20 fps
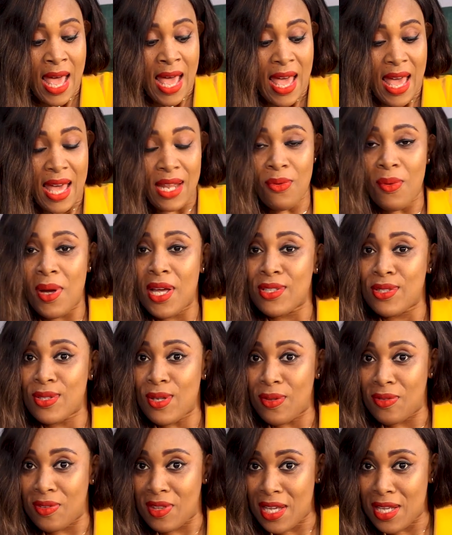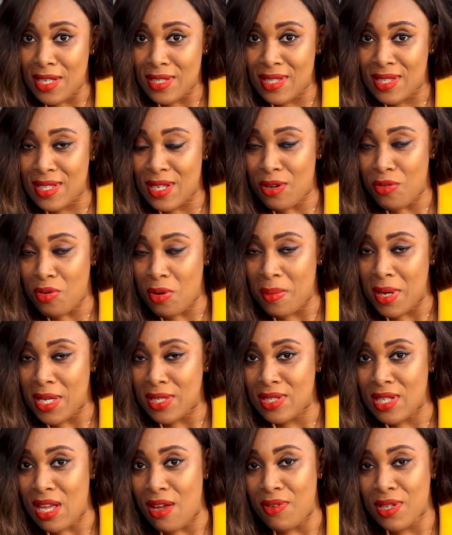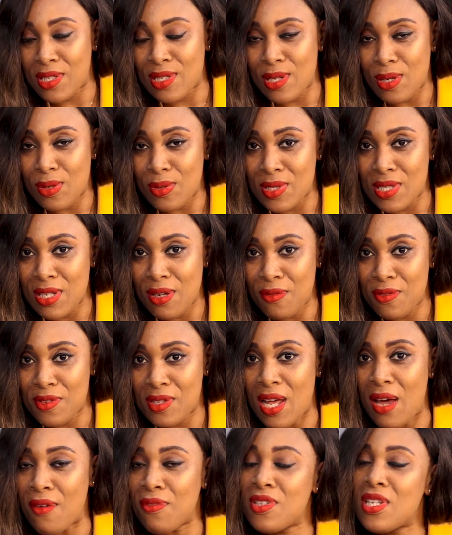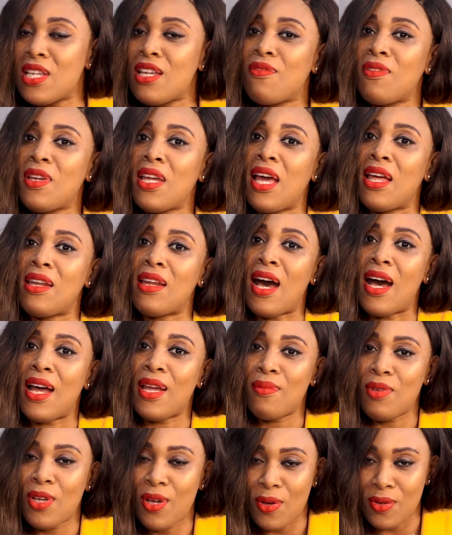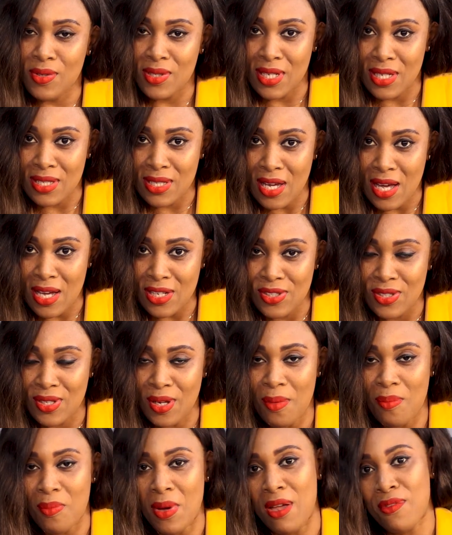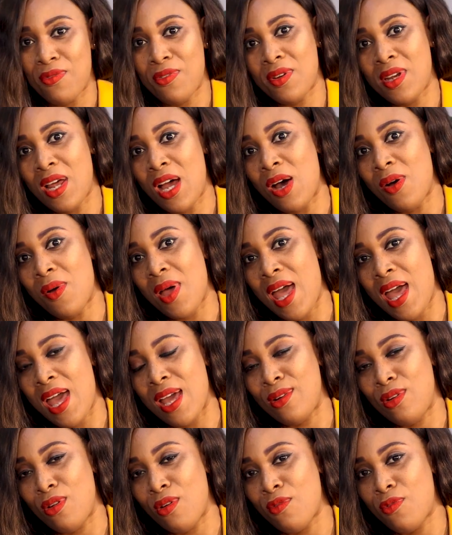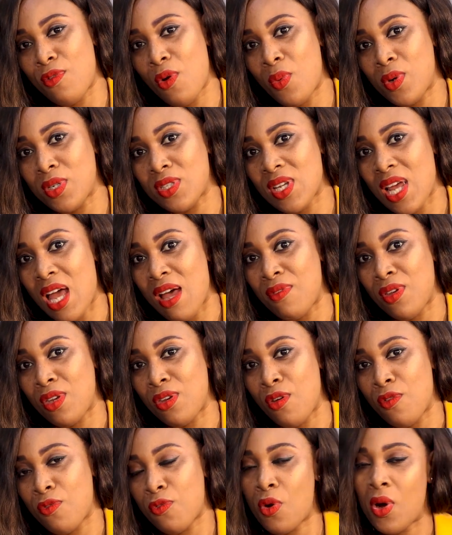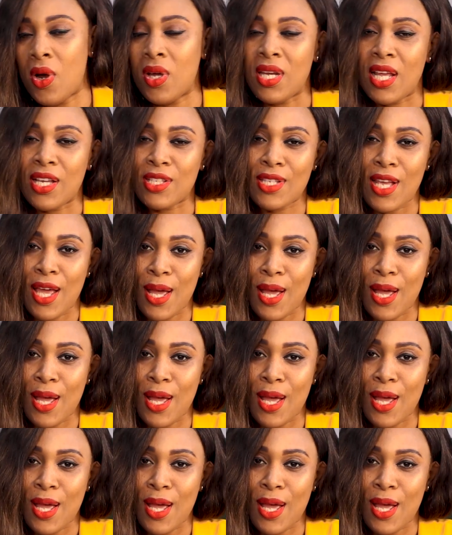Anyway, so this still remains Staff exclusive, Staff TV, and I'm your host Natasha. Bye for now, and look forward to having you for our next